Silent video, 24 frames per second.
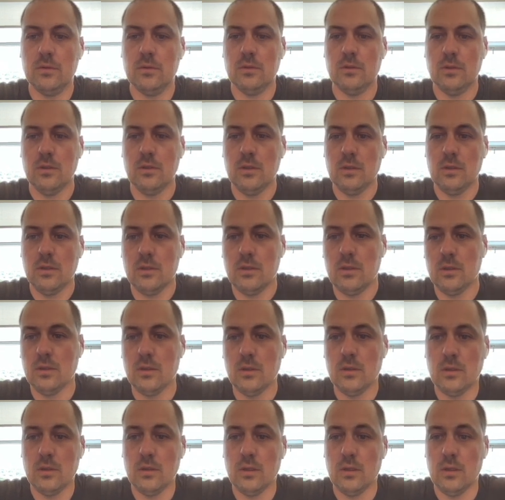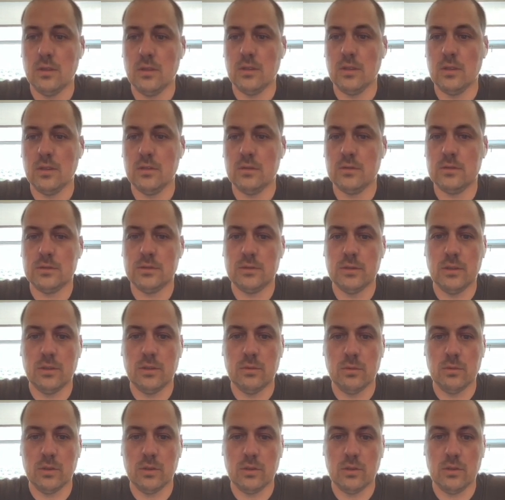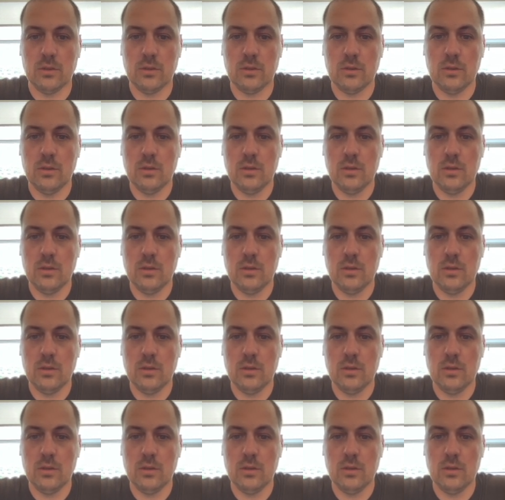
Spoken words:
And it's not working.